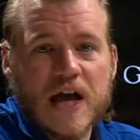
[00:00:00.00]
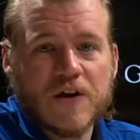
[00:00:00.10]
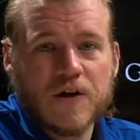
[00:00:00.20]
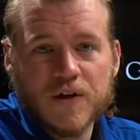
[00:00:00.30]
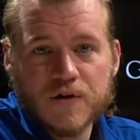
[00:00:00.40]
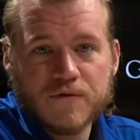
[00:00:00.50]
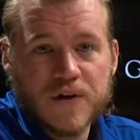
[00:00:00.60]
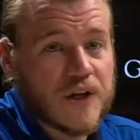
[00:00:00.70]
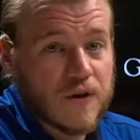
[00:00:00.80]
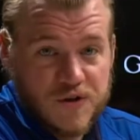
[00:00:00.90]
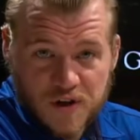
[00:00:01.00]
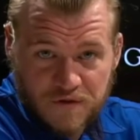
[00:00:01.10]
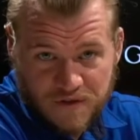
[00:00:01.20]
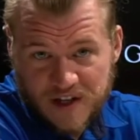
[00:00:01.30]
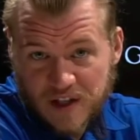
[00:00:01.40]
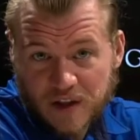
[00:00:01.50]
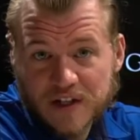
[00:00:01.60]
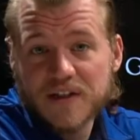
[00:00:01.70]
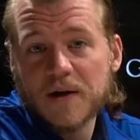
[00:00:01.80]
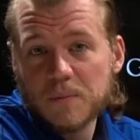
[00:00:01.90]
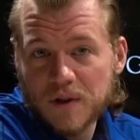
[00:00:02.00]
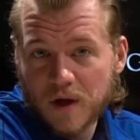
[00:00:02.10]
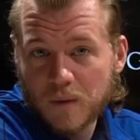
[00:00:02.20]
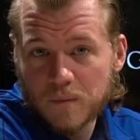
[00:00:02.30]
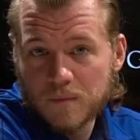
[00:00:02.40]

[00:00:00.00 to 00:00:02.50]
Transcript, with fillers: out our other videos. You can find the link down below.